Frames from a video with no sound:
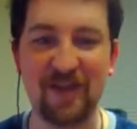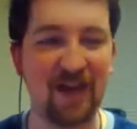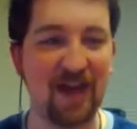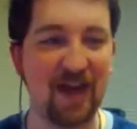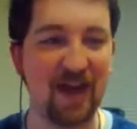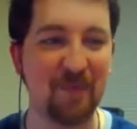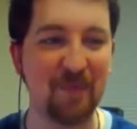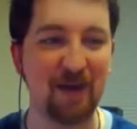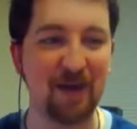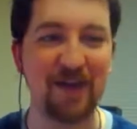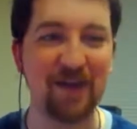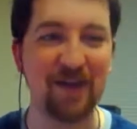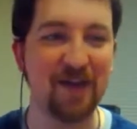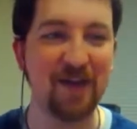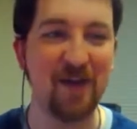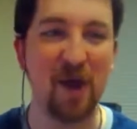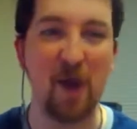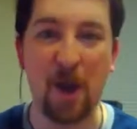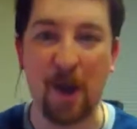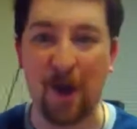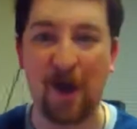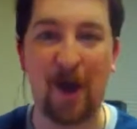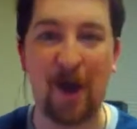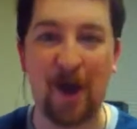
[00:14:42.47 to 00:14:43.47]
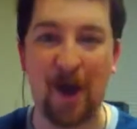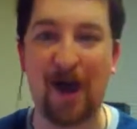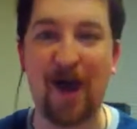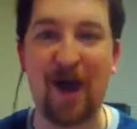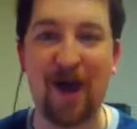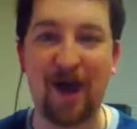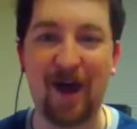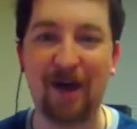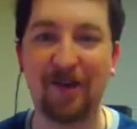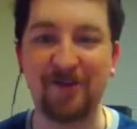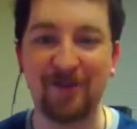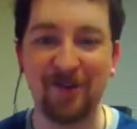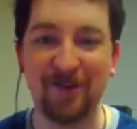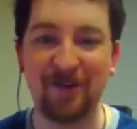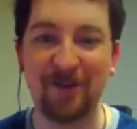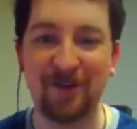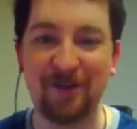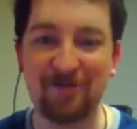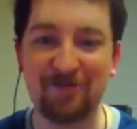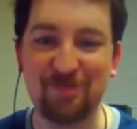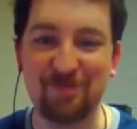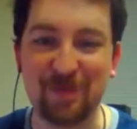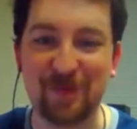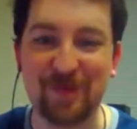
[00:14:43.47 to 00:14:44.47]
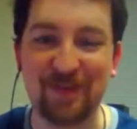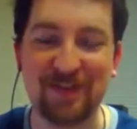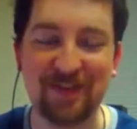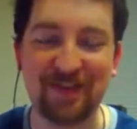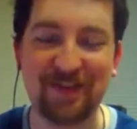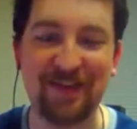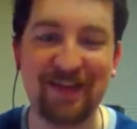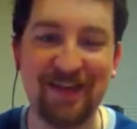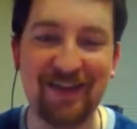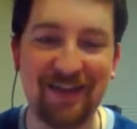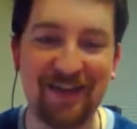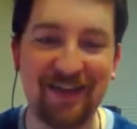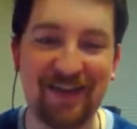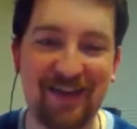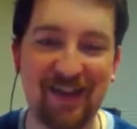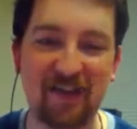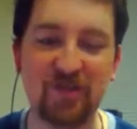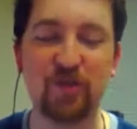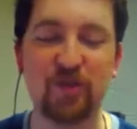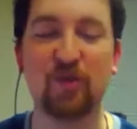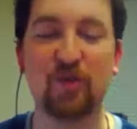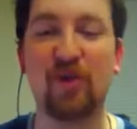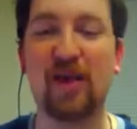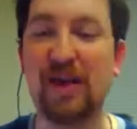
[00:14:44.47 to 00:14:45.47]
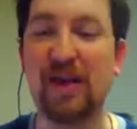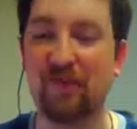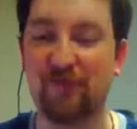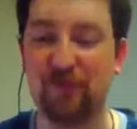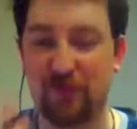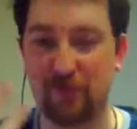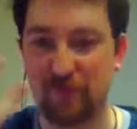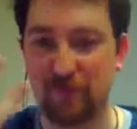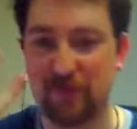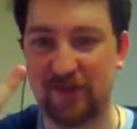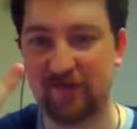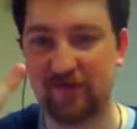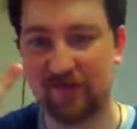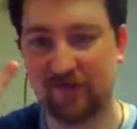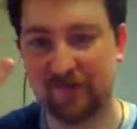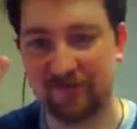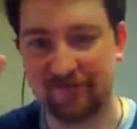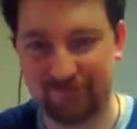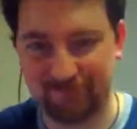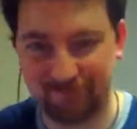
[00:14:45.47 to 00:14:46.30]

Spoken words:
I'm like, so I have 3 of them.